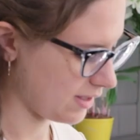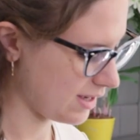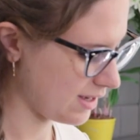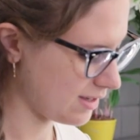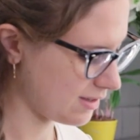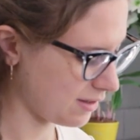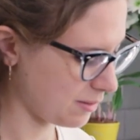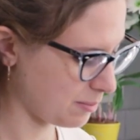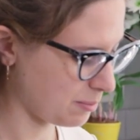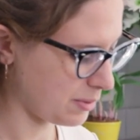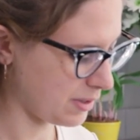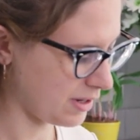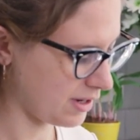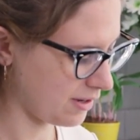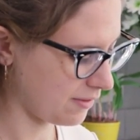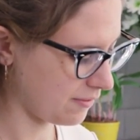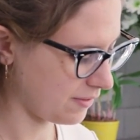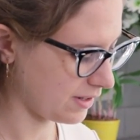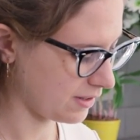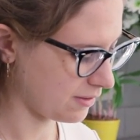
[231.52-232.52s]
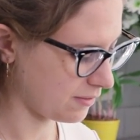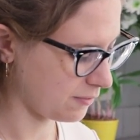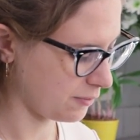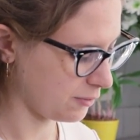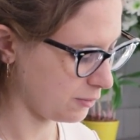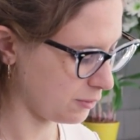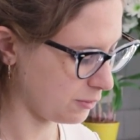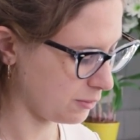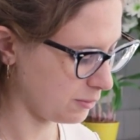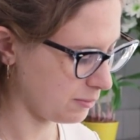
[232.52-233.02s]
These are perfect
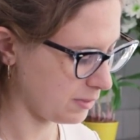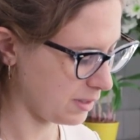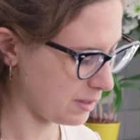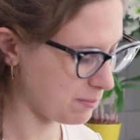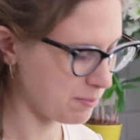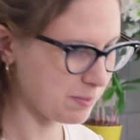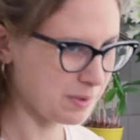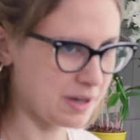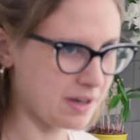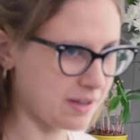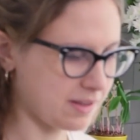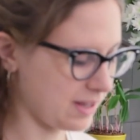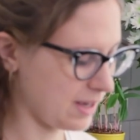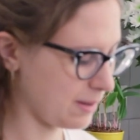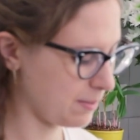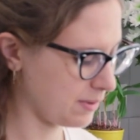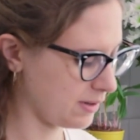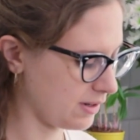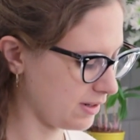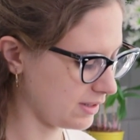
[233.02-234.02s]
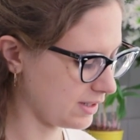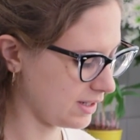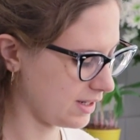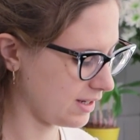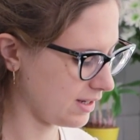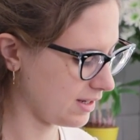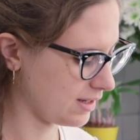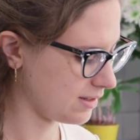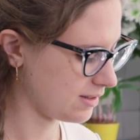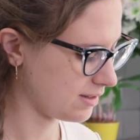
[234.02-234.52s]
for like birthday
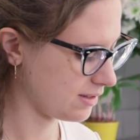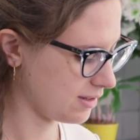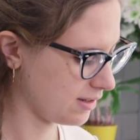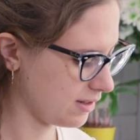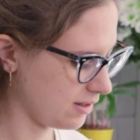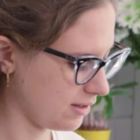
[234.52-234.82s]
parties